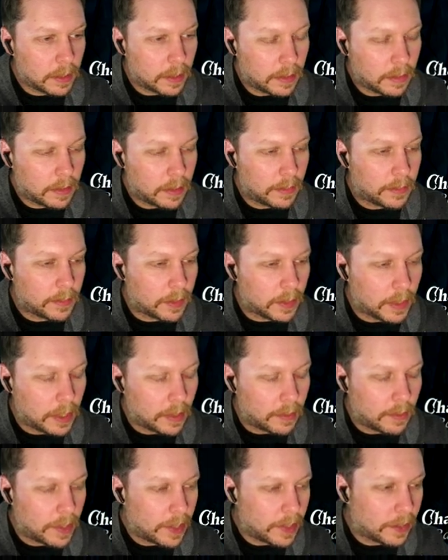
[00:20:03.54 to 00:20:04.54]
There was a
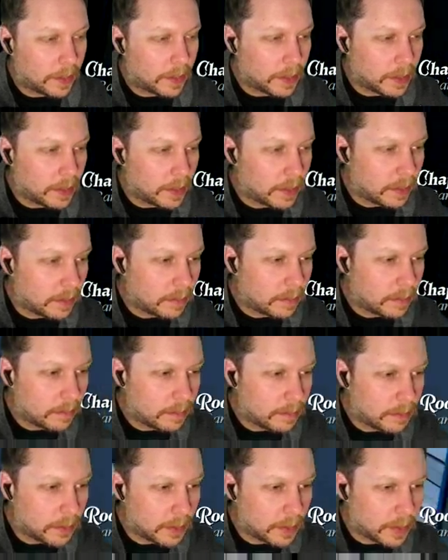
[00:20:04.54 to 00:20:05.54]
lot riding on that,
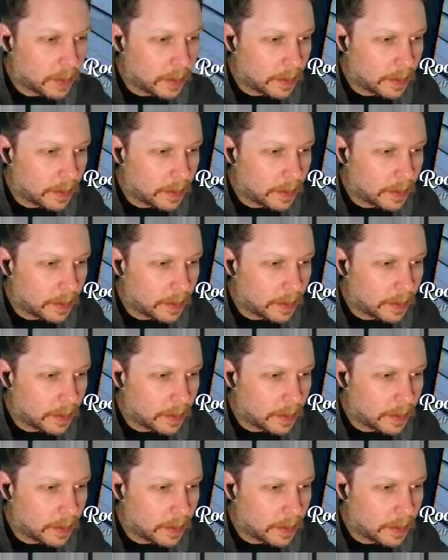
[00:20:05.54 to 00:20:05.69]
more than I